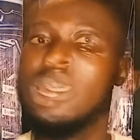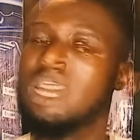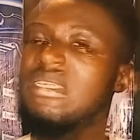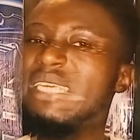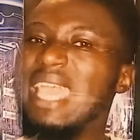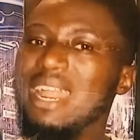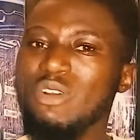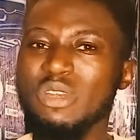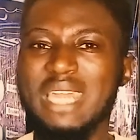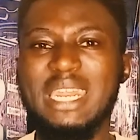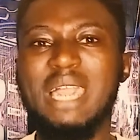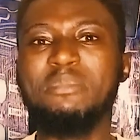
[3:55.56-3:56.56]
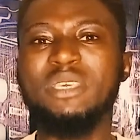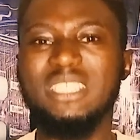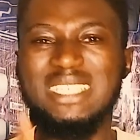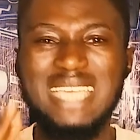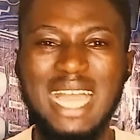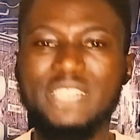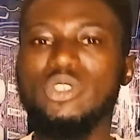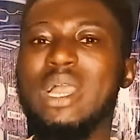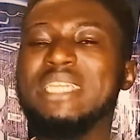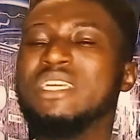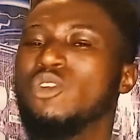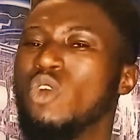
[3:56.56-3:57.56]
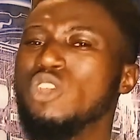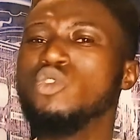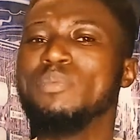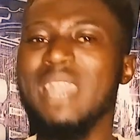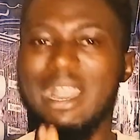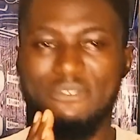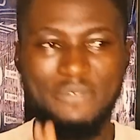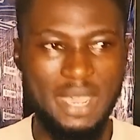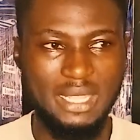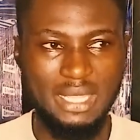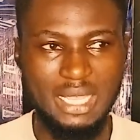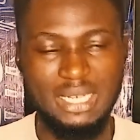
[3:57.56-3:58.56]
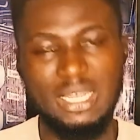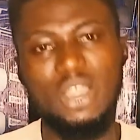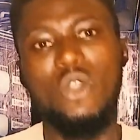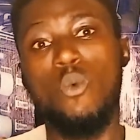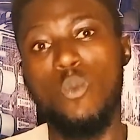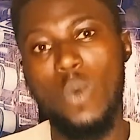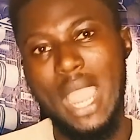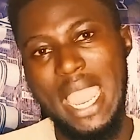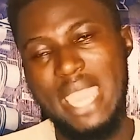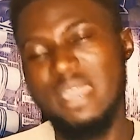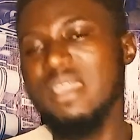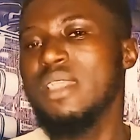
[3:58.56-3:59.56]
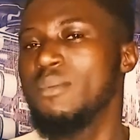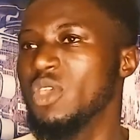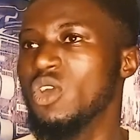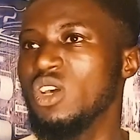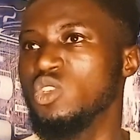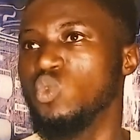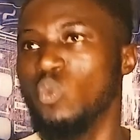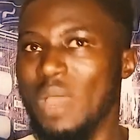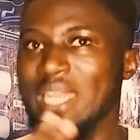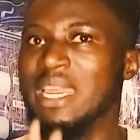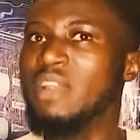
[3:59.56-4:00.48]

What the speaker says: the aerodynamics is actually going to be affected. Why? Because when